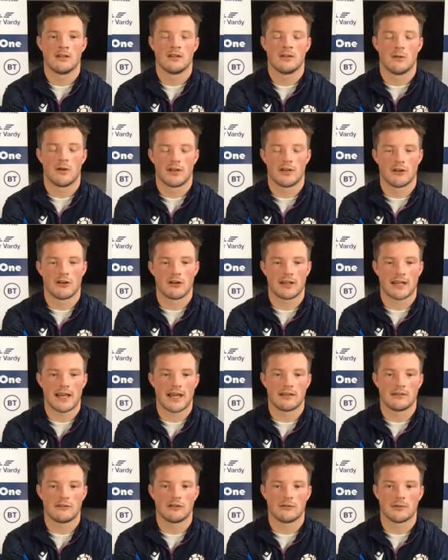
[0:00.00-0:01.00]
when you're not
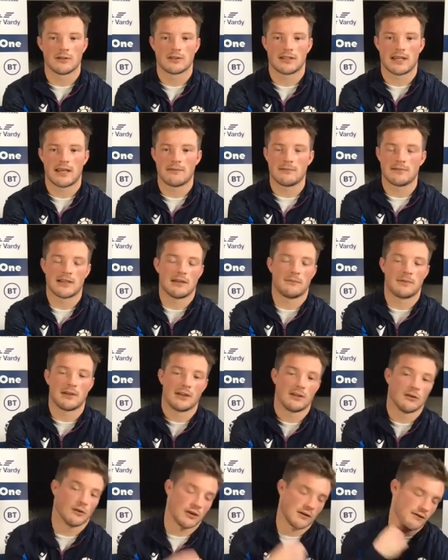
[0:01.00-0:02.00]
getting too much game time, but you
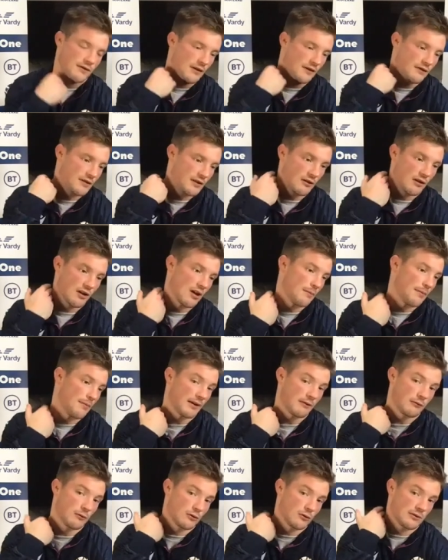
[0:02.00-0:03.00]
know you've you've still got a
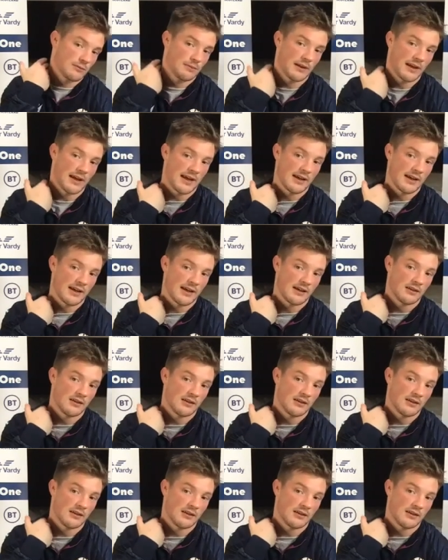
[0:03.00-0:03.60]
big role to play.